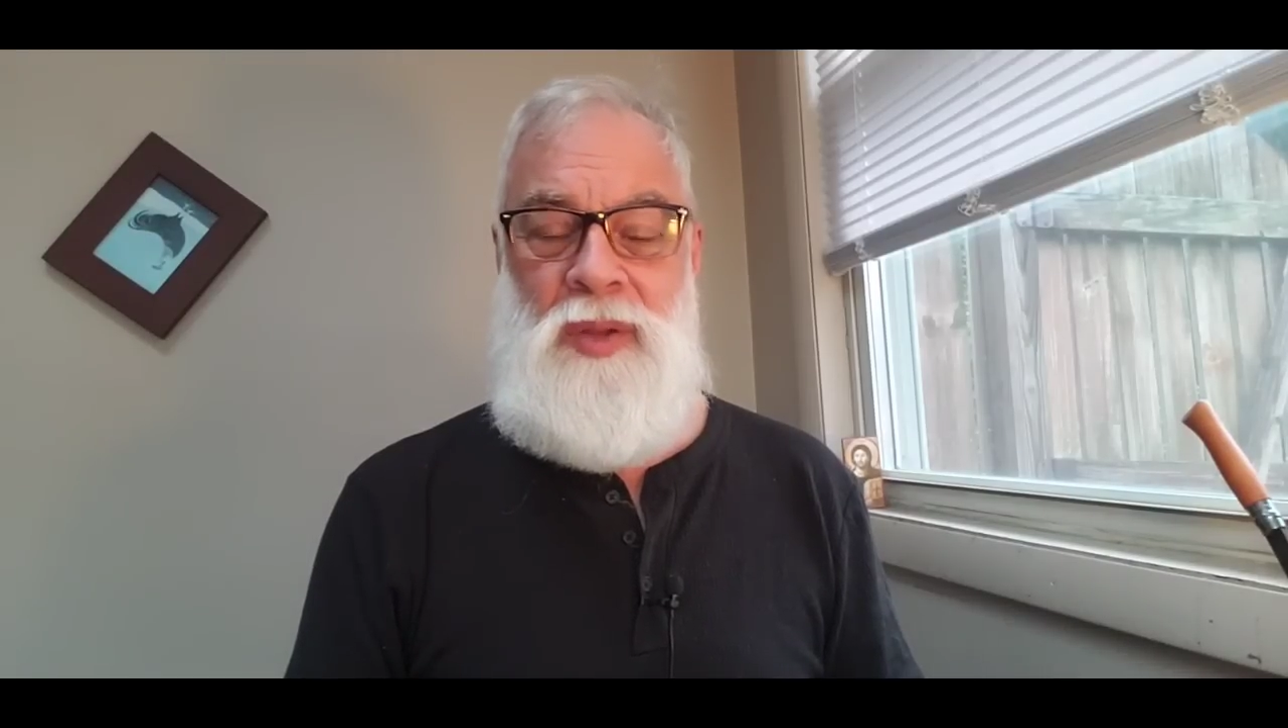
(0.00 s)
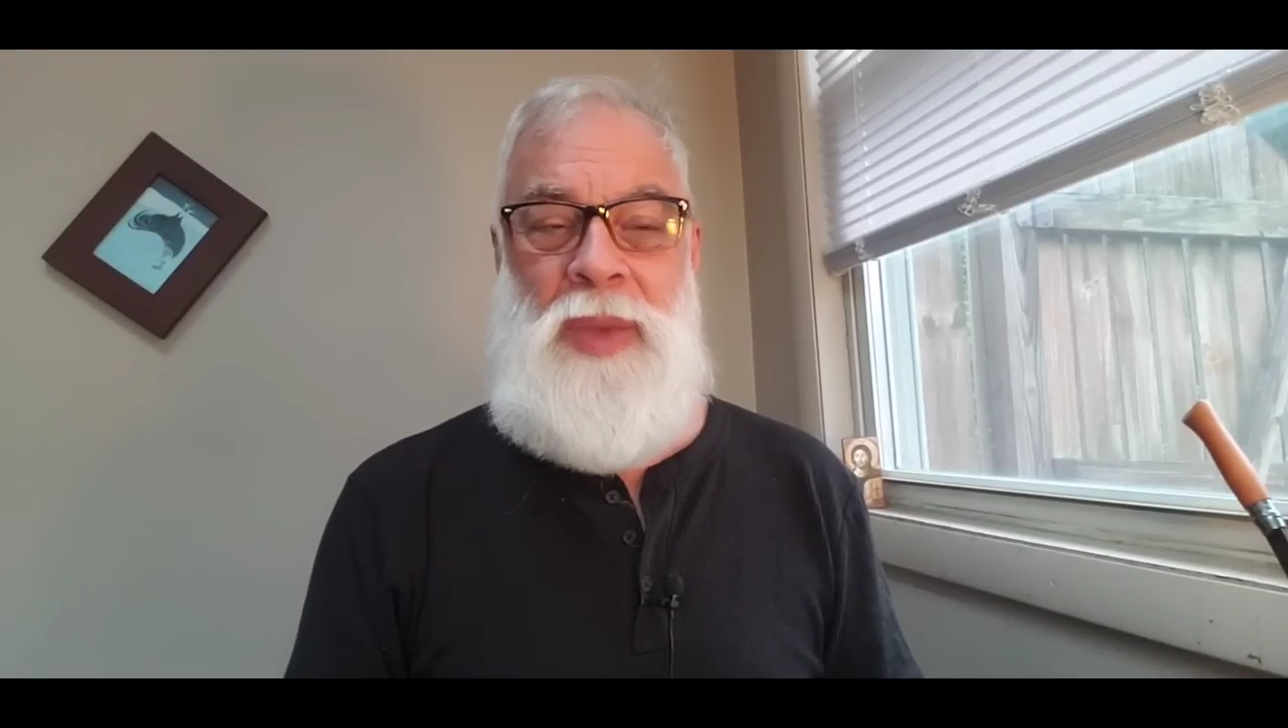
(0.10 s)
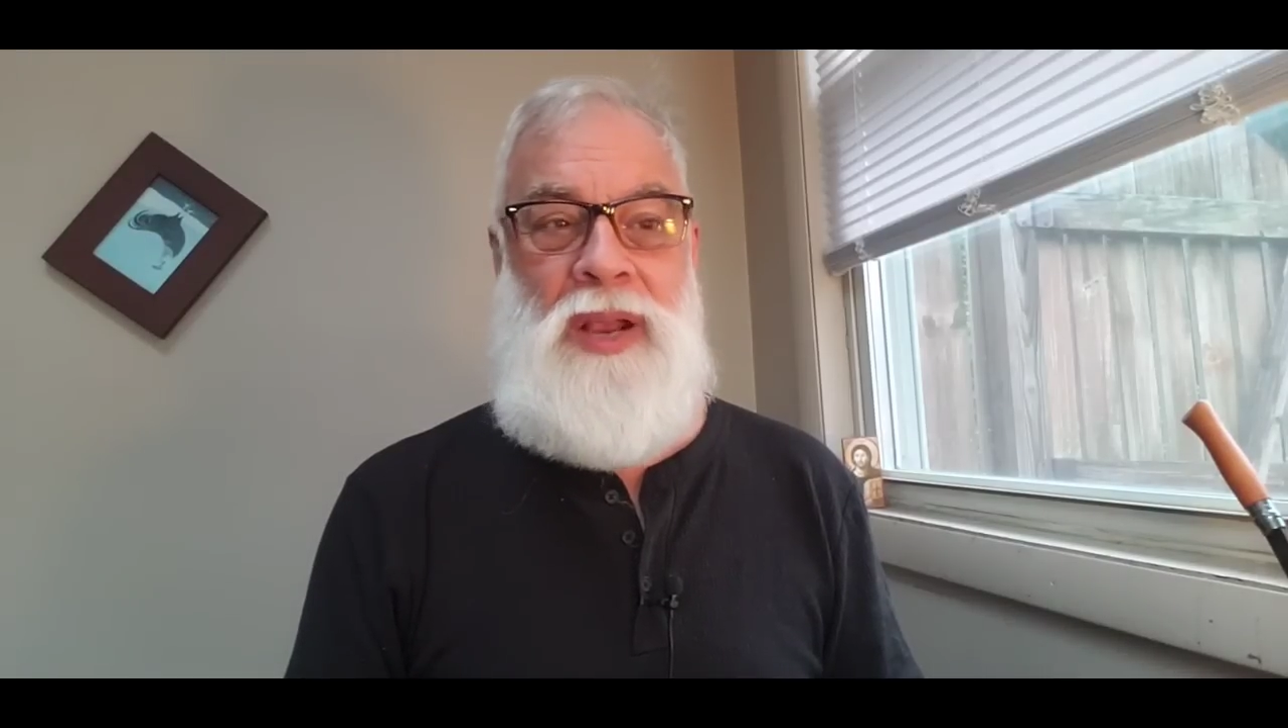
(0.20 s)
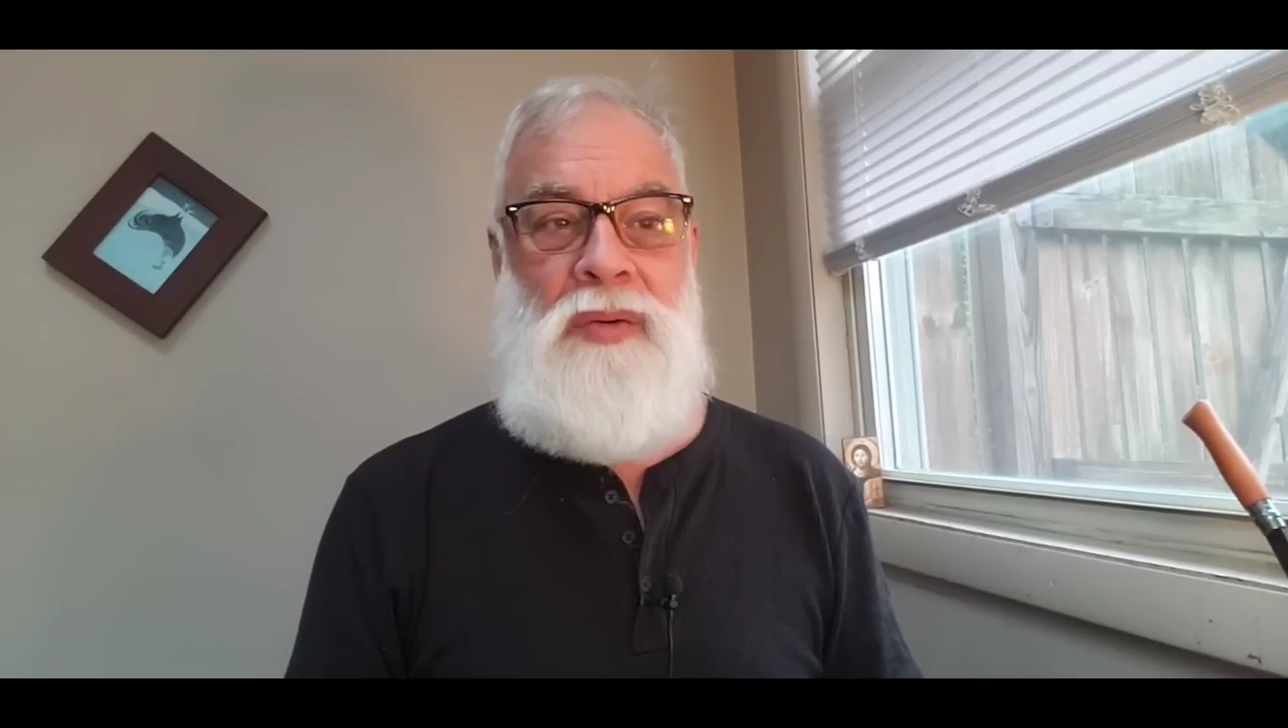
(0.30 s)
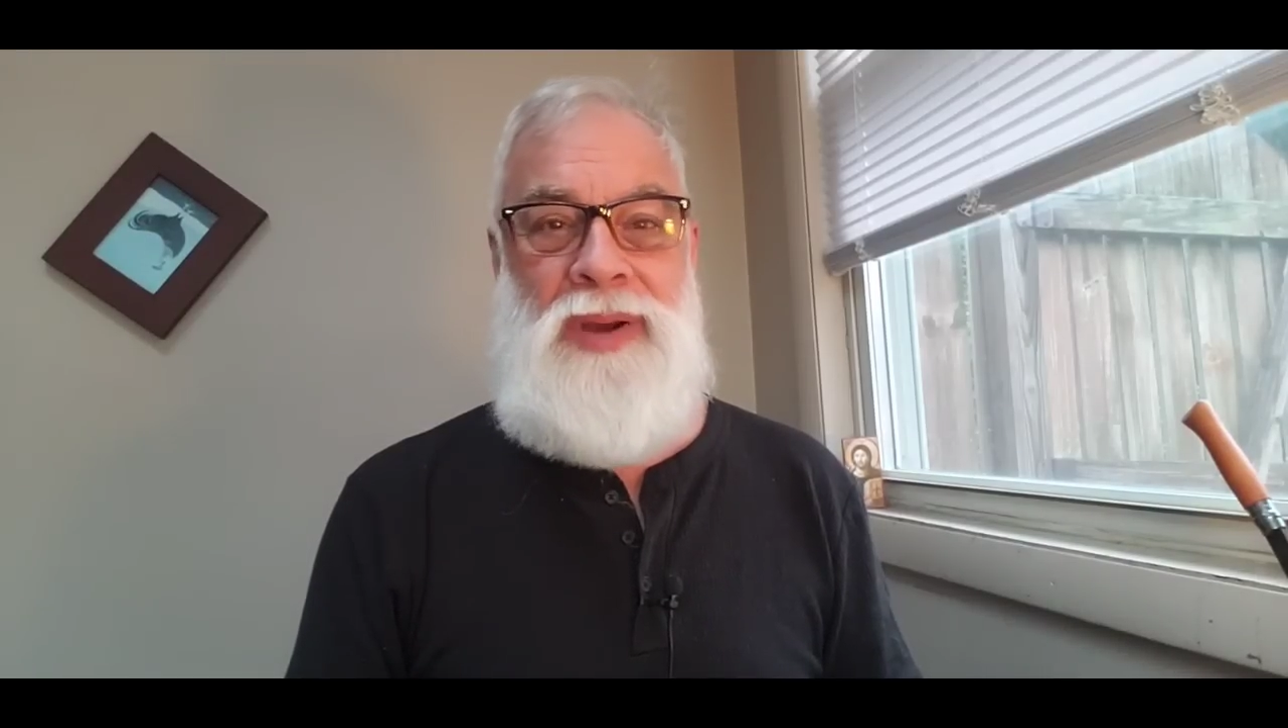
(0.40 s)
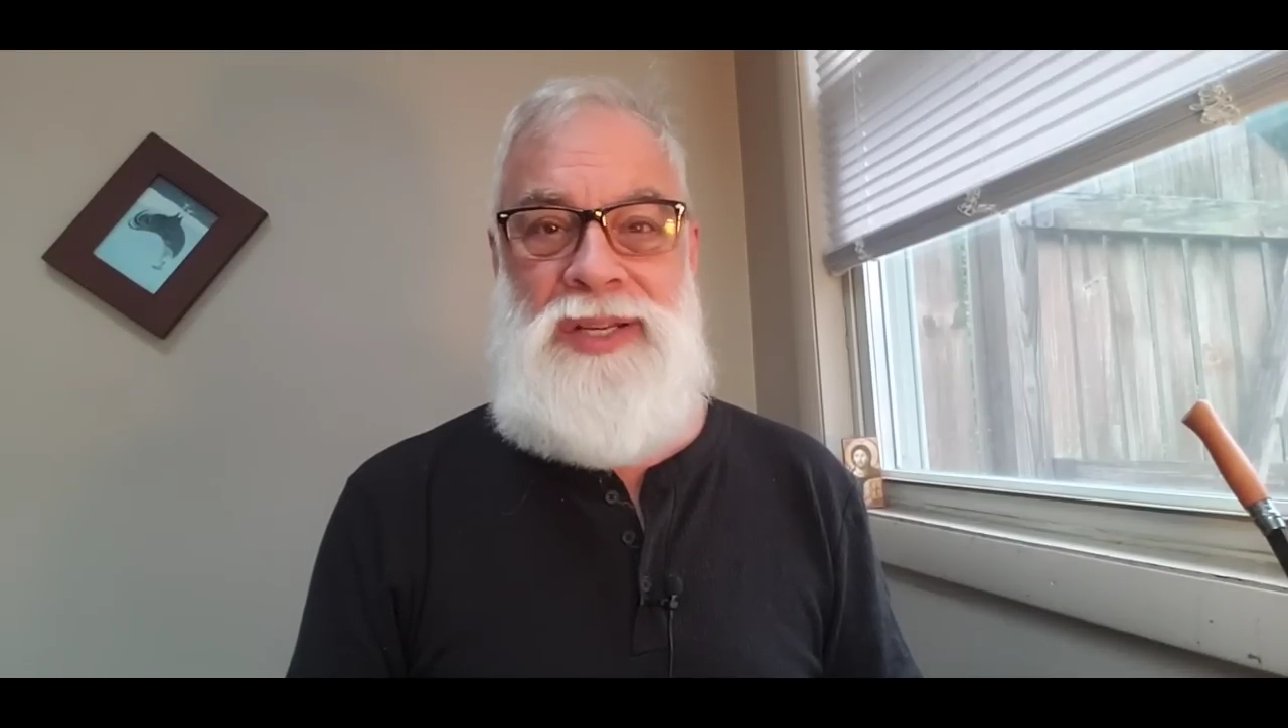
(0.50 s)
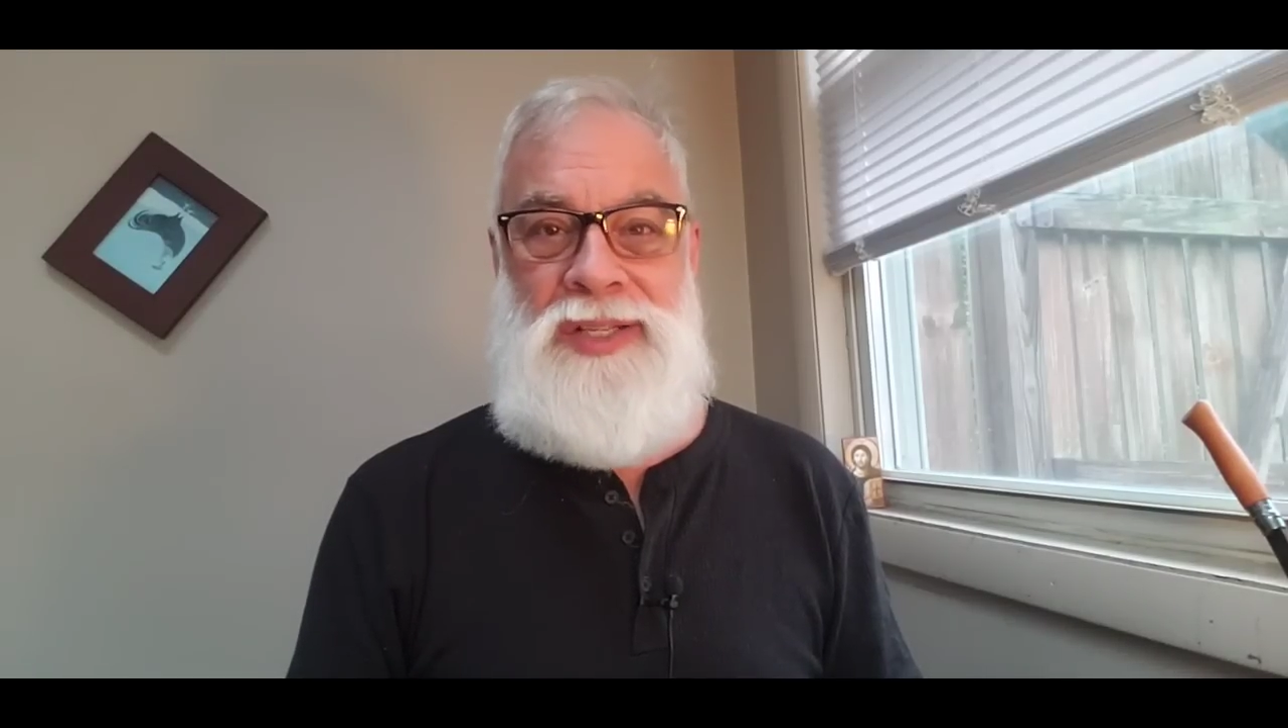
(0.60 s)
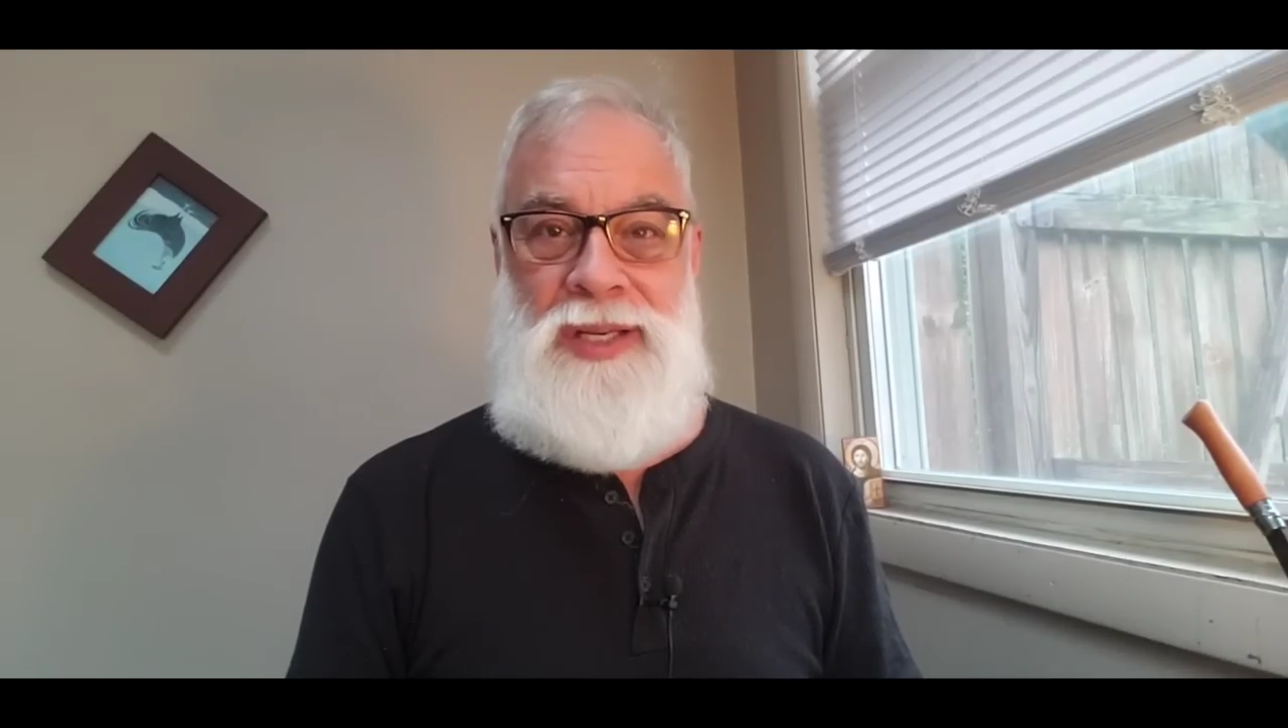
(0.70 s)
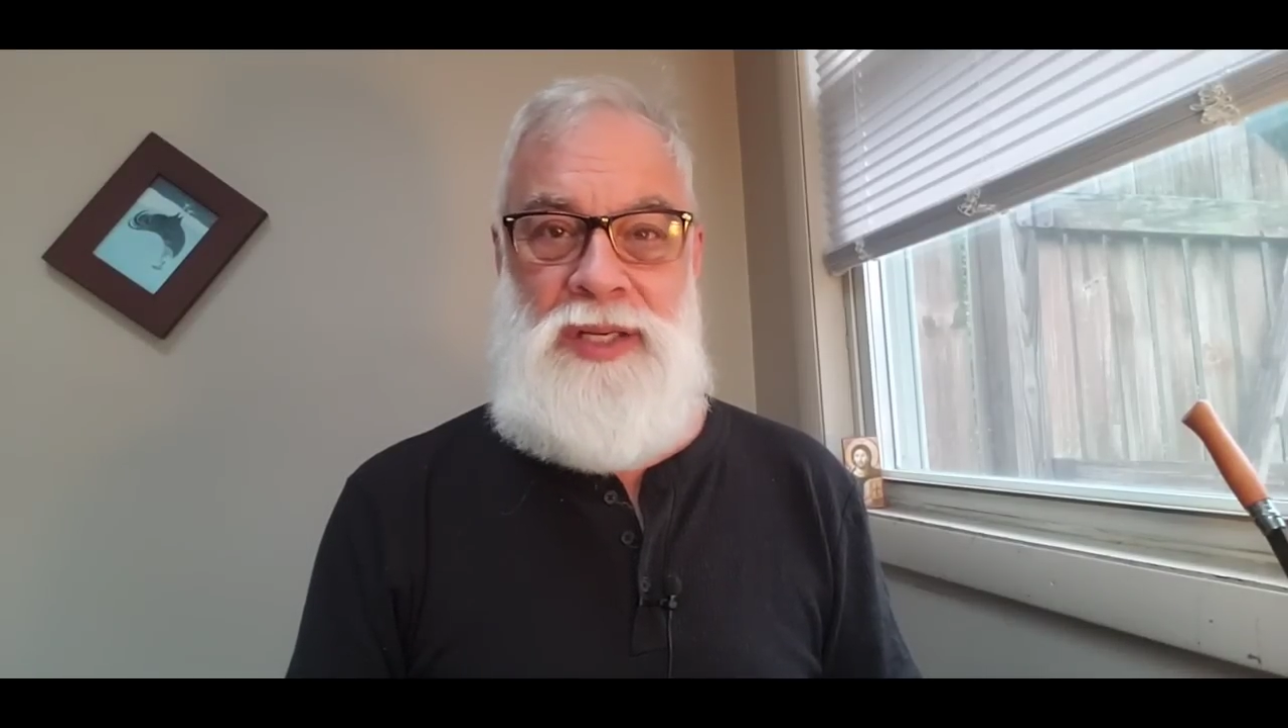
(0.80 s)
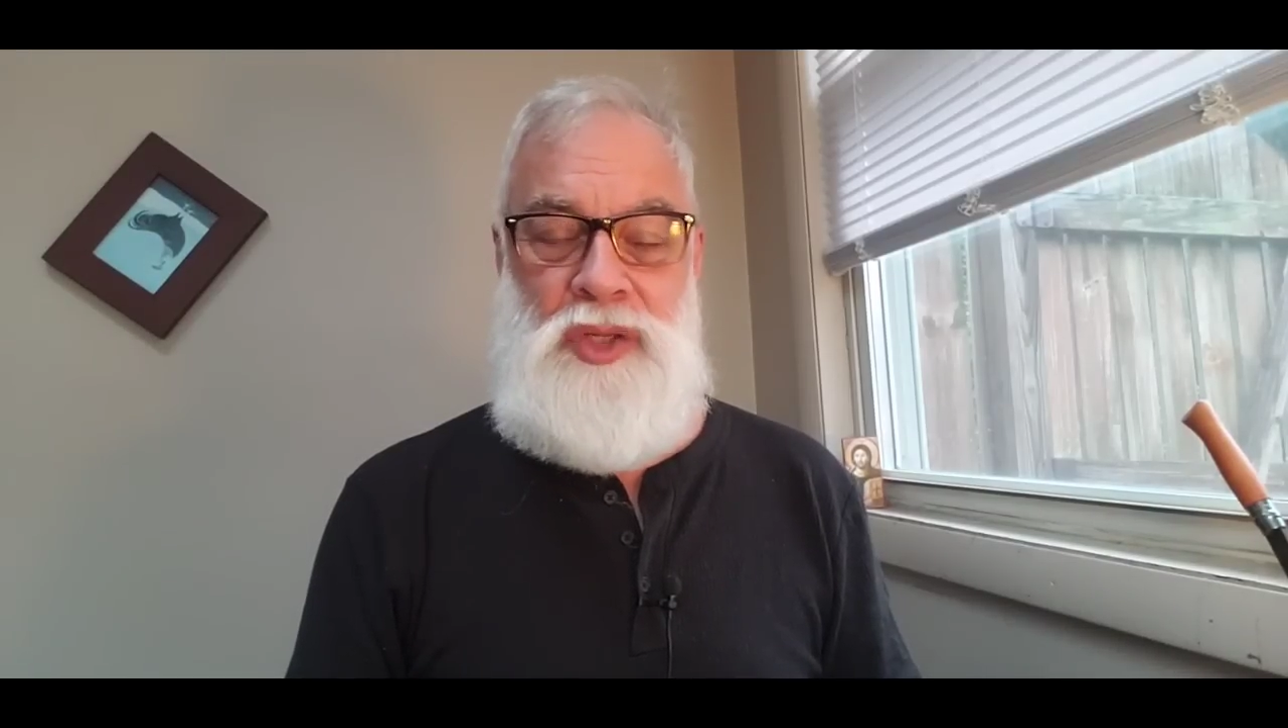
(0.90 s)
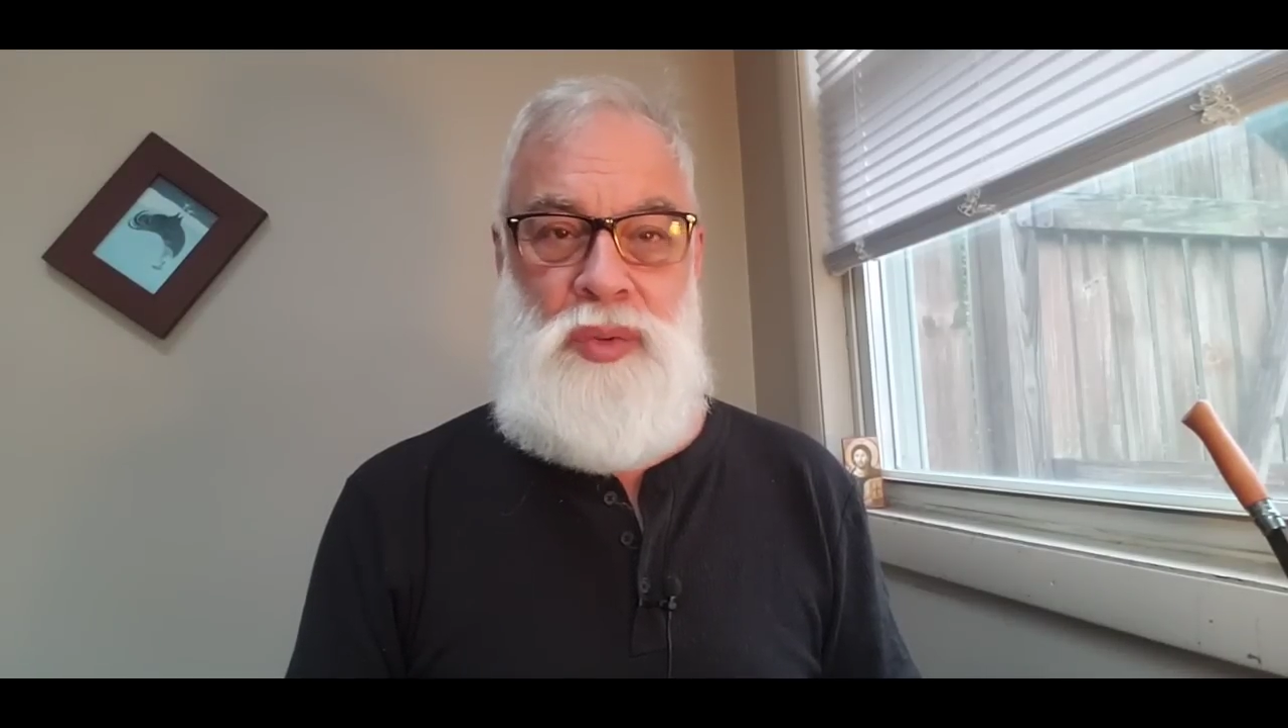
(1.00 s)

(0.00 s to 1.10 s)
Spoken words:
They'll make a reason